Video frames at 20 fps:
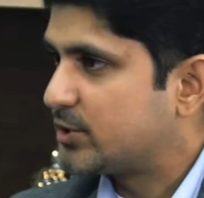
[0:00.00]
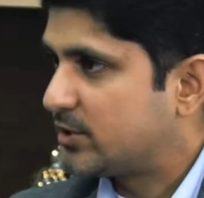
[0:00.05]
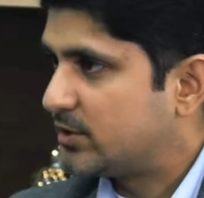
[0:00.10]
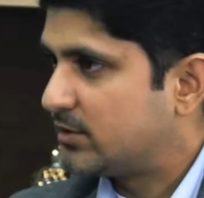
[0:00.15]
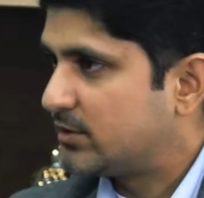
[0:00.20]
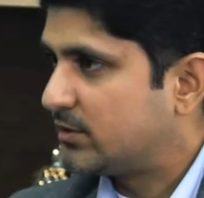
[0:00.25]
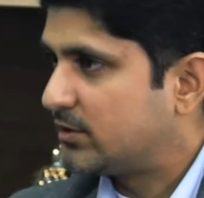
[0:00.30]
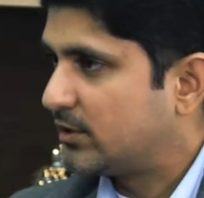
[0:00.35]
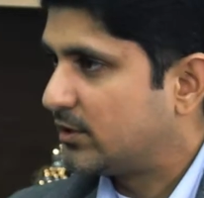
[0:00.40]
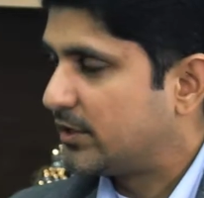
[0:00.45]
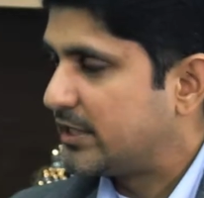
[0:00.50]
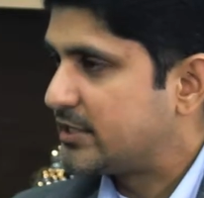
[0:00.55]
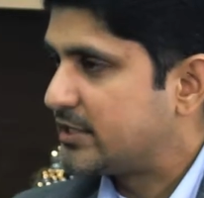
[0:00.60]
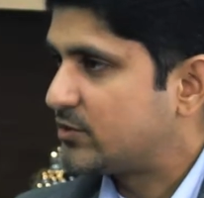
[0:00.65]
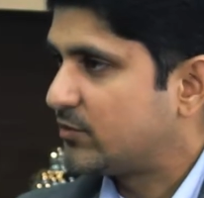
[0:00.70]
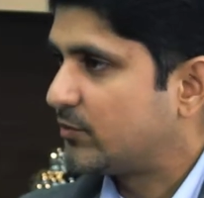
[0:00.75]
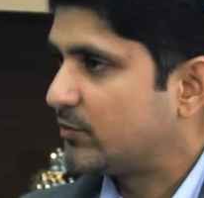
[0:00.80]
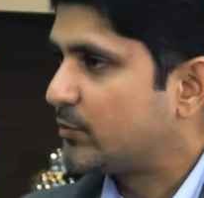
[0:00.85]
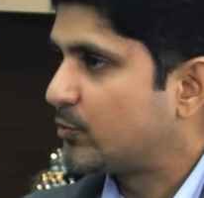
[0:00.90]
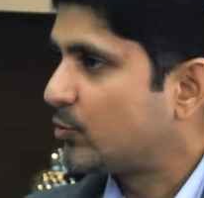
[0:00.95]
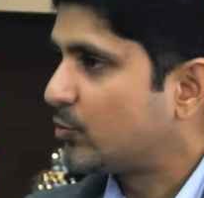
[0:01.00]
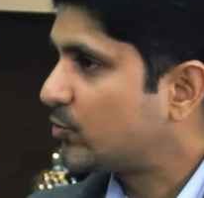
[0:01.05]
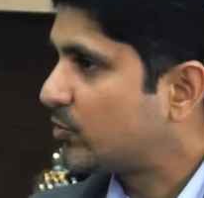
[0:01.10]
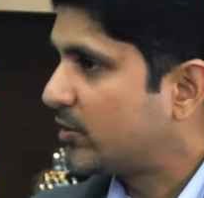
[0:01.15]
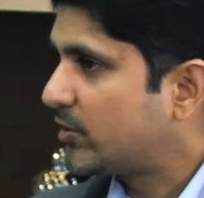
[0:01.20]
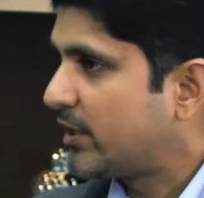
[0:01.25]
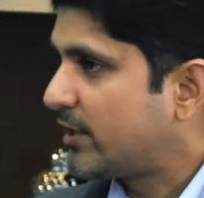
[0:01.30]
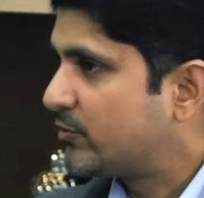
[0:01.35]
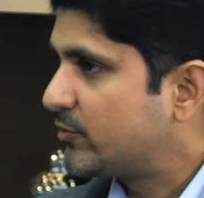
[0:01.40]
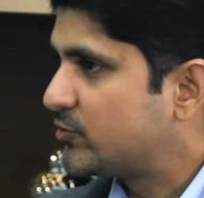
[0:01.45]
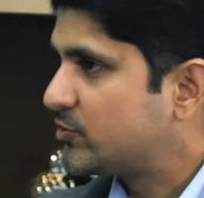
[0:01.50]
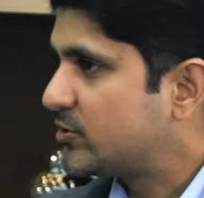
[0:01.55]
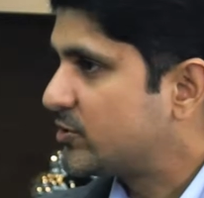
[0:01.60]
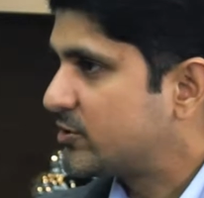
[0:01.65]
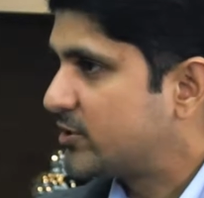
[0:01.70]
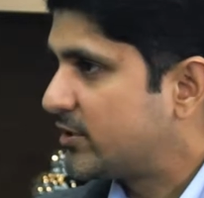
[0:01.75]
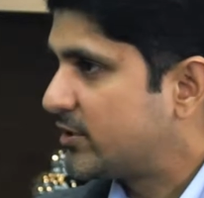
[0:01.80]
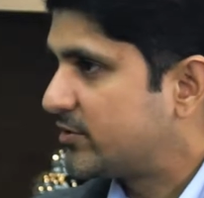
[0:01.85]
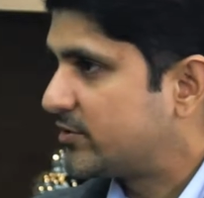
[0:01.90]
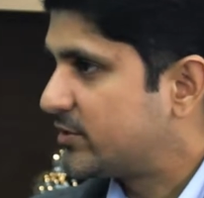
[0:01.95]
in the case of the Proton hydrogen
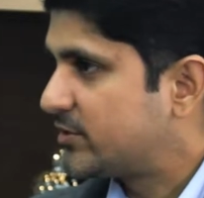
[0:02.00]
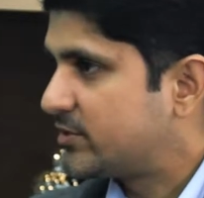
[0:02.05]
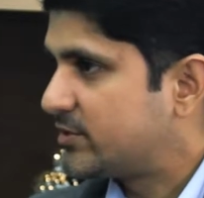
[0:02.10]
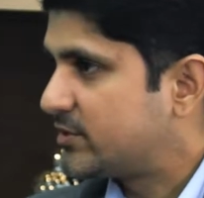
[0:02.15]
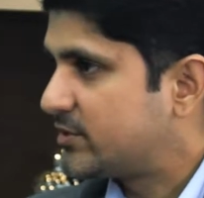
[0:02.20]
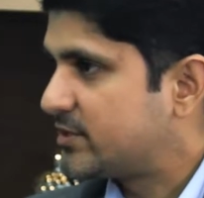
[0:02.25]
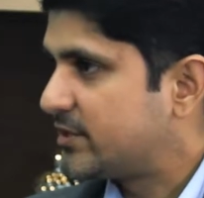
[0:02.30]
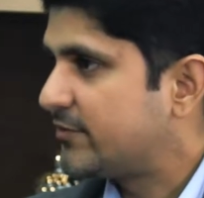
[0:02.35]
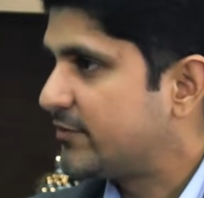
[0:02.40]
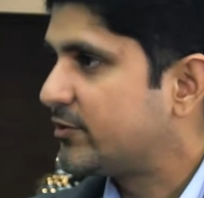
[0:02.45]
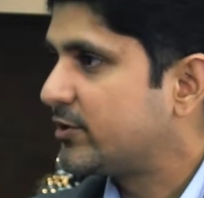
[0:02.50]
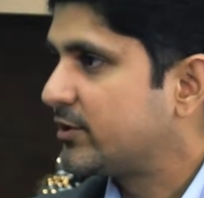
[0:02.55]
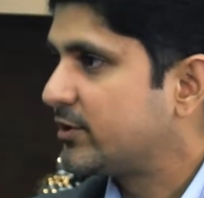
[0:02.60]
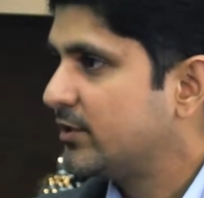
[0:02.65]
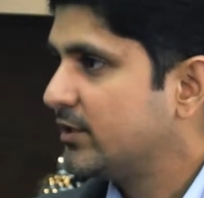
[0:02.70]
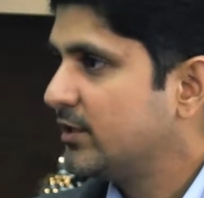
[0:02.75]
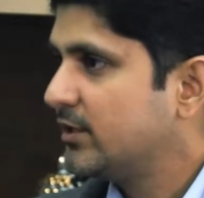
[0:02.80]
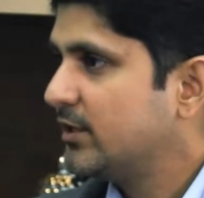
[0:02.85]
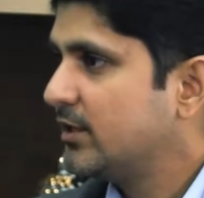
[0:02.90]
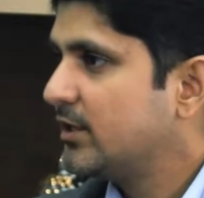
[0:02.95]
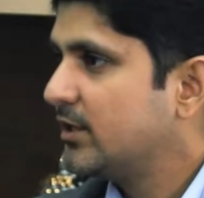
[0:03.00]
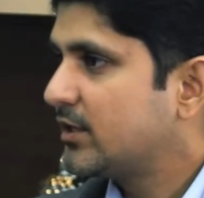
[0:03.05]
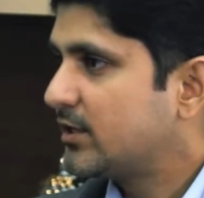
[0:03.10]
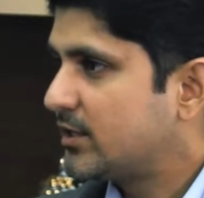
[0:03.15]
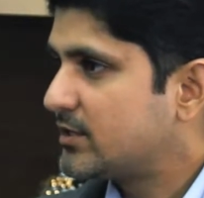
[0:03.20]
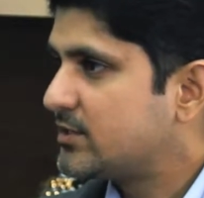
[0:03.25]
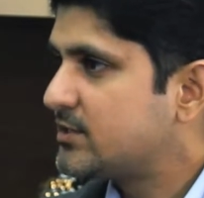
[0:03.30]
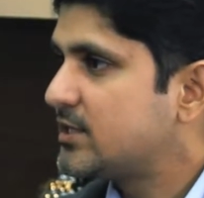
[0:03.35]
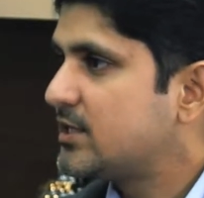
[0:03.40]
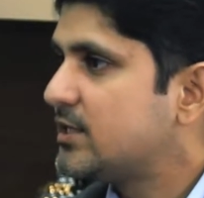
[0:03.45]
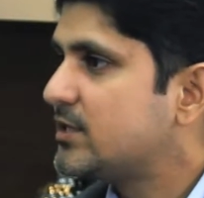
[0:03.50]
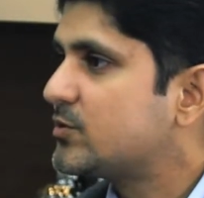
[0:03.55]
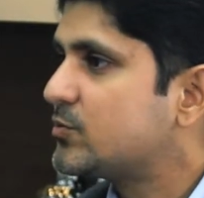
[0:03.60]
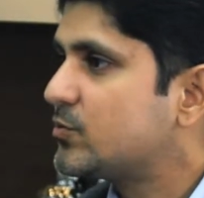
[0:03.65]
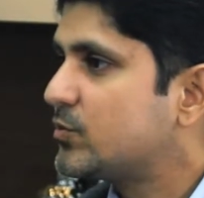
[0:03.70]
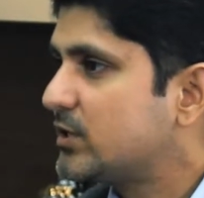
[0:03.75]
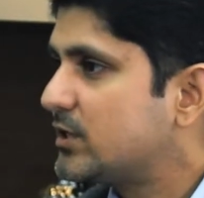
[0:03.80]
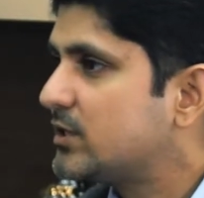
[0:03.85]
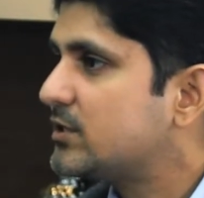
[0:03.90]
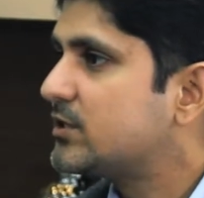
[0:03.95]
generators, it's never
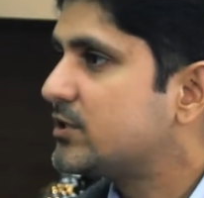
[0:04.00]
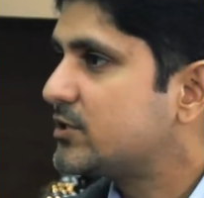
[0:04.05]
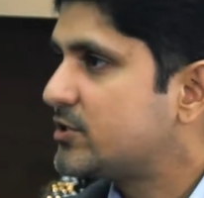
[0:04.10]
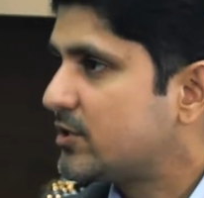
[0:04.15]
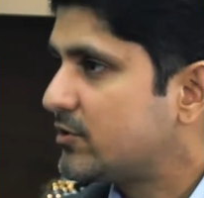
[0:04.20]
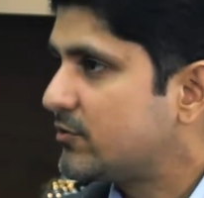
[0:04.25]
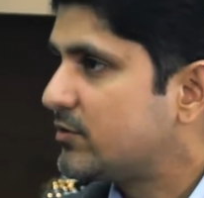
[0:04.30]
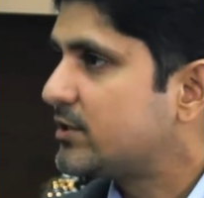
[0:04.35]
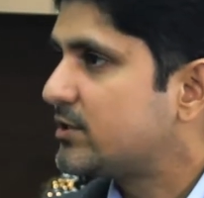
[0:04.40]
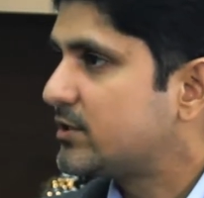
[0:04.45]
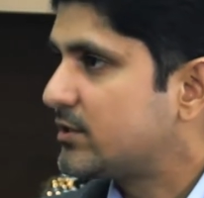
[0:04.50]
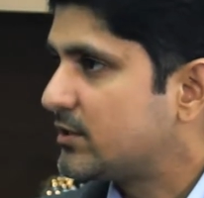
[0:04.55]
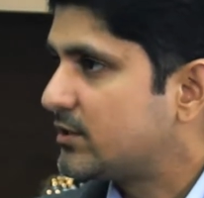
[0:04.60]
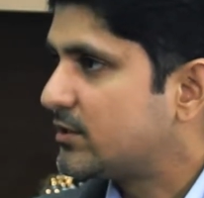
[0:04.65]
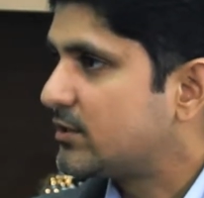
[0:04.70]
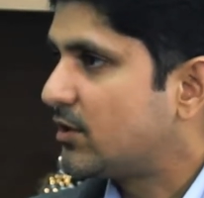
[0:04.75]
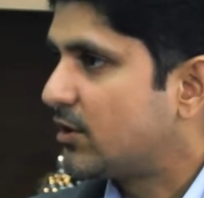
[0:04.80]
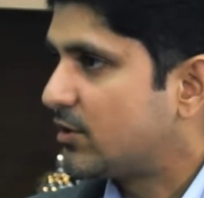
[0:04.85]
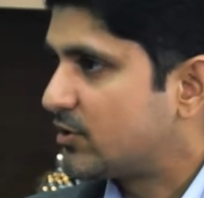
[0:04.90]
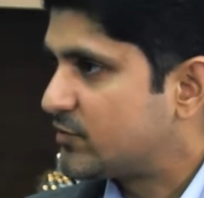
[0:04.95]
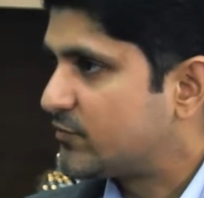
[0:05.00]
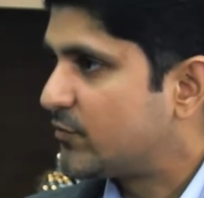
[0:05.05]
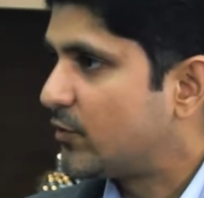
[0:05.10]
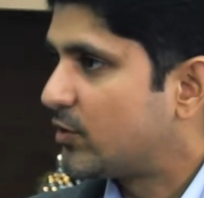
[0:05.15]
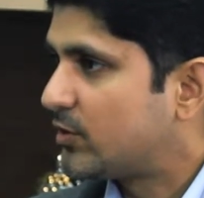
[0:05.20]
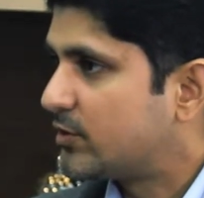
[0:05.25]
contained within the generator in a large volume.